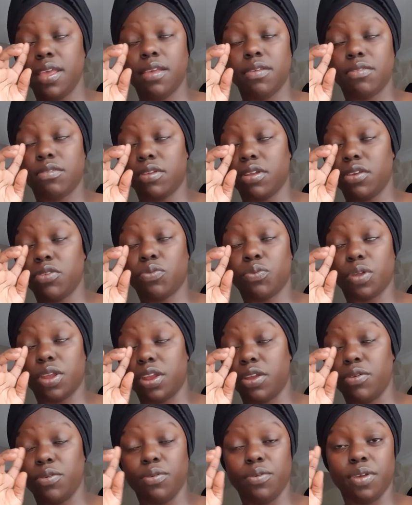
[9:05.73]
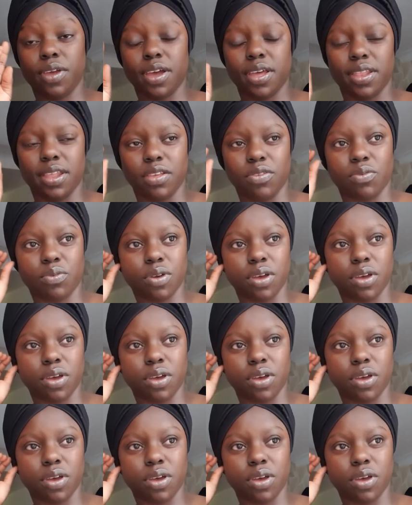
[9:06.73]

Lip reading: so that's what I do. That's